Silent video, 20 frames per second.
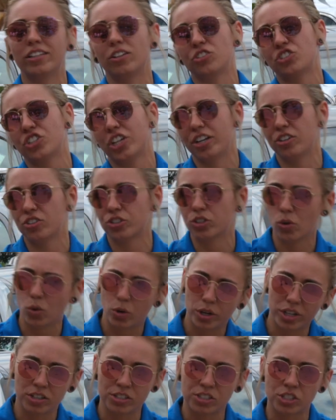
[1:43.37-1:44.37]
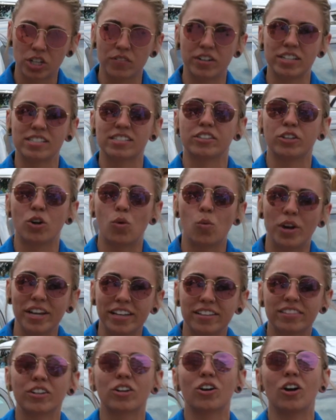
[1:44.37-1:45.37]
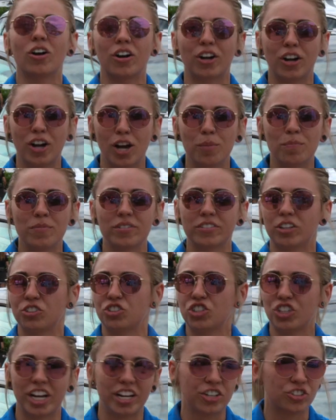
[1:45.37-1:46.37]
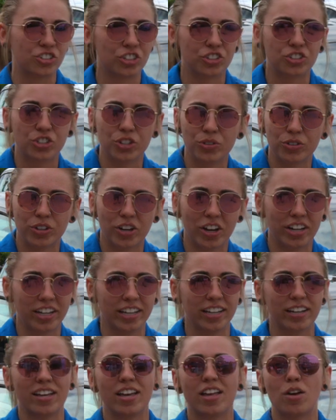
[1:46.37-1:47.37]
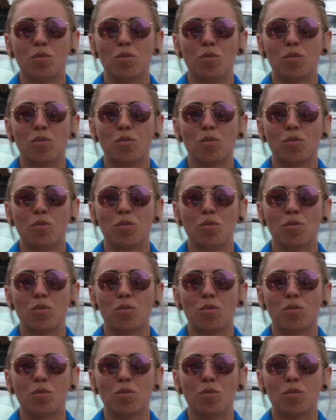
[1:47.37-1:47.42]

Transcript: they'll change the oil service, they'll wake the car up, they'll change the tune on it.